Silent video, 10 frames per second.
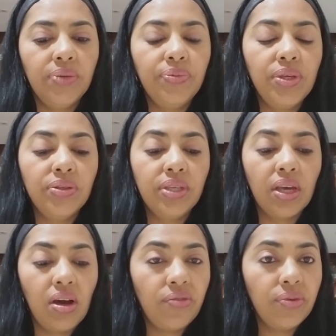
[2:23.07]
used in
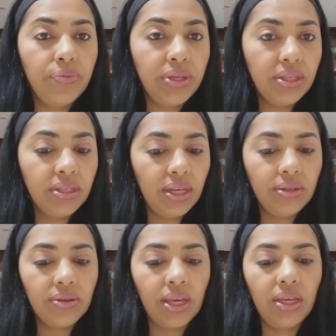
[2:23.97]
government,
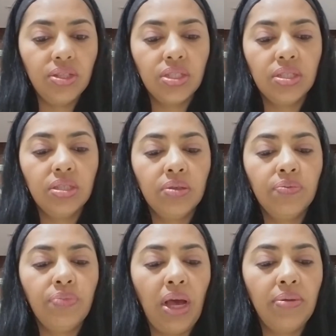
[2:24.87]
education,
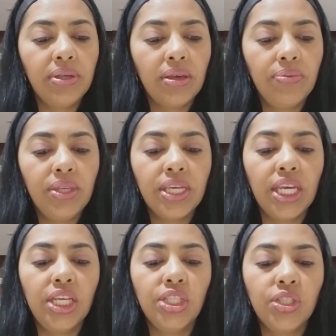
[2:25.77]
and public
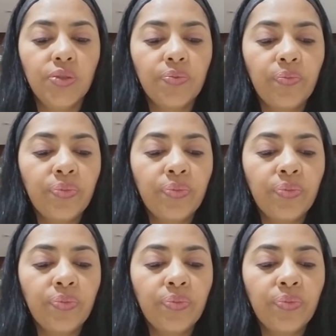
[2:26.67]
communication.